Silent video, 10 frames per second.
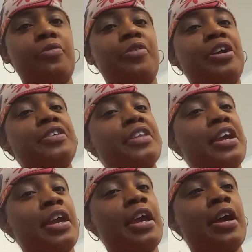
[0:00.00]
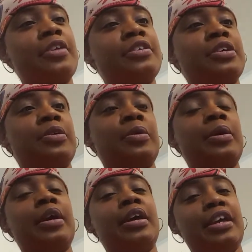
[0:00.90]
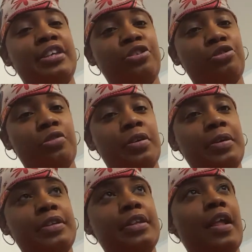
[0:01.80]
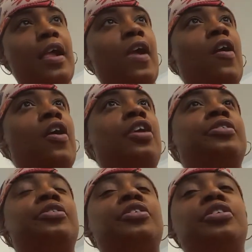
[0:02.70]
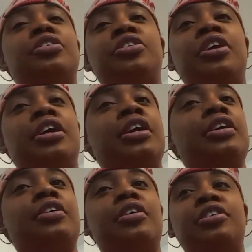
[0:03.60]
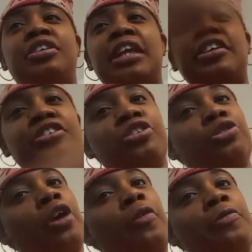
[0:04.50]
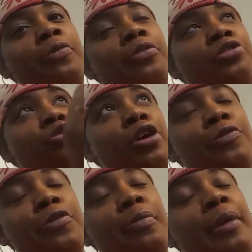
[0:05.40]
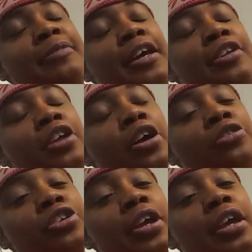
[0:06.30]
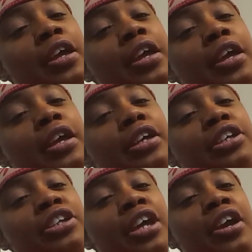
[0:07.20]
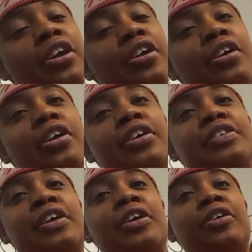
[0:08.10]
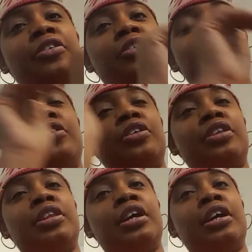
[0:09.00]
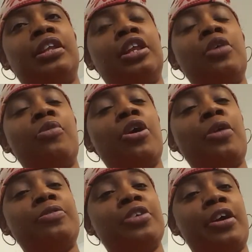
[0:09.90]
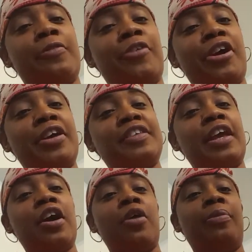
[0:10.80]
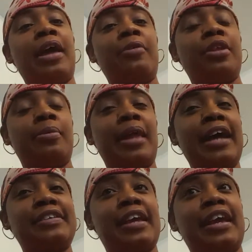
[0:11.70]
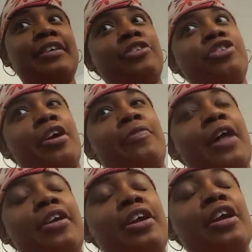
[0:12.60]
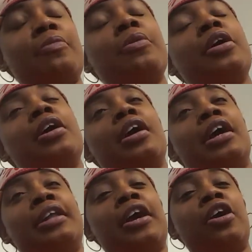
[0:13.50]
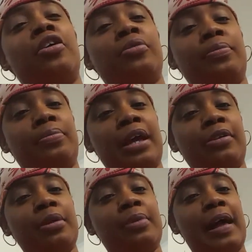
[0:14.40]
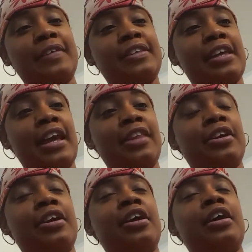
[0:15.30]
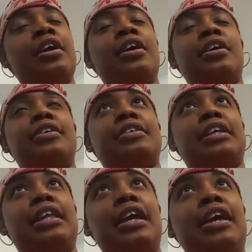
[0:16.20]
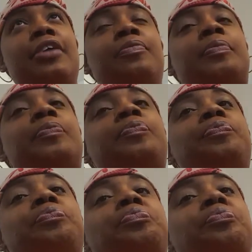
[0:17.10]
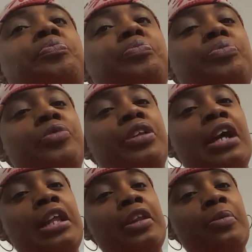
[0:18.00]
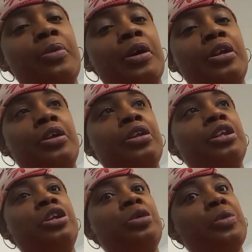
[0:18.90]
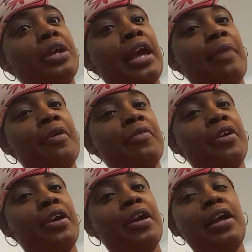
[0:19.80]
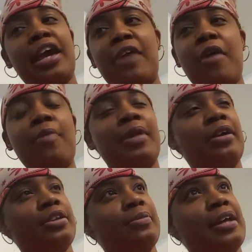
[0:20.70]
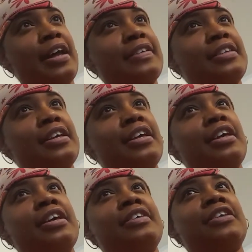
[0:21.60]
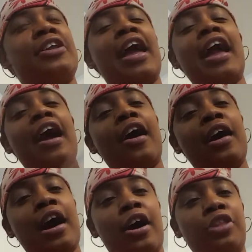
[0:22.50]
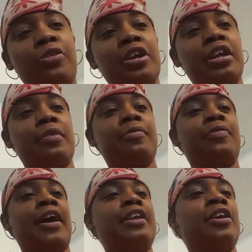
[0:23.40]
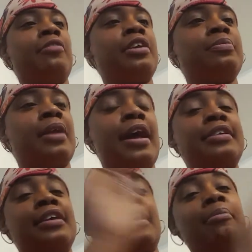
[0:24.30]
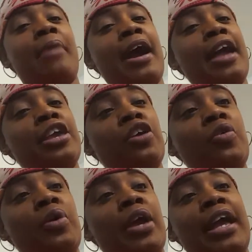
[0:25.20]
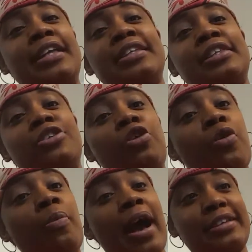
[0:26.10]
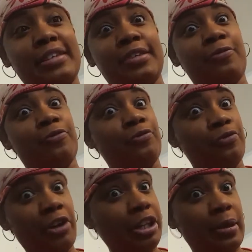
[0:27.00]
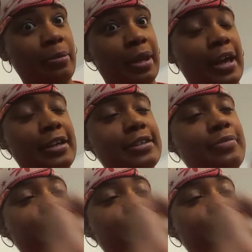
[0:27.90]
First thing he go to is the trucks. Chunky snatches the trunk the truck from him. I was like, no, Chunky, share. So the the little boy who's there first, he go play with the blocks again. So Chunky follow him, and they go play with the blocks together. So then the other little boy, the, the new one that came over there, he want to play with the blocks. So they all three of them fighting over these blocks. Mind you, it's two boxes full of blocks.